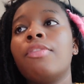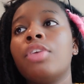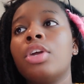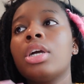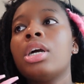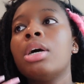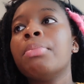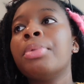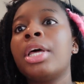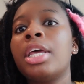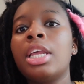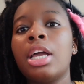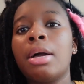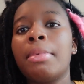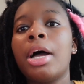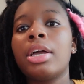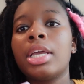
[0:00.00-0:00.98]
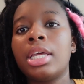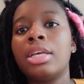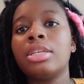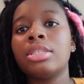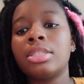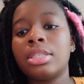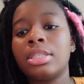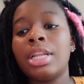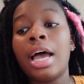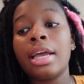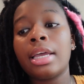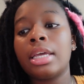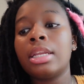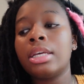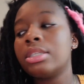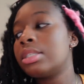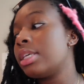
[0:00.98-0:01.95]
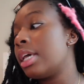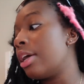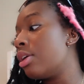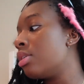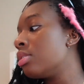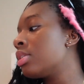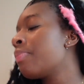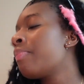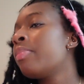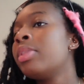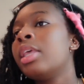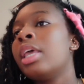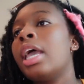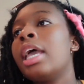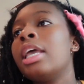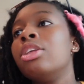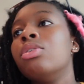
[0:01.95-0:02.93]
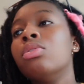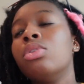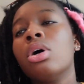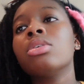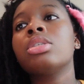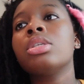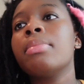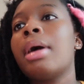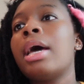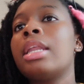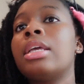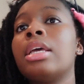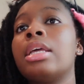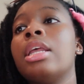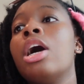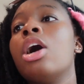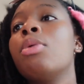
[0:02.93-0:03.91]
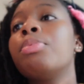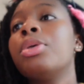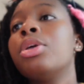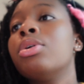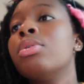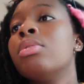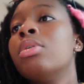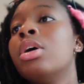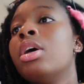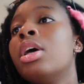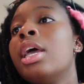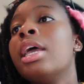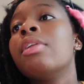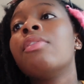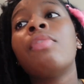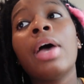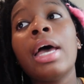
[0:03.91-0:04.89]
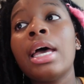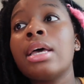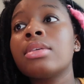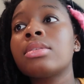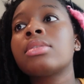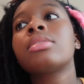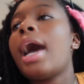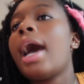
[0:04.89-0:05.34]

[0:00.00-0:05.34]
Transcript: If you're complaining about not getting sales and you know somebody can help you, invest.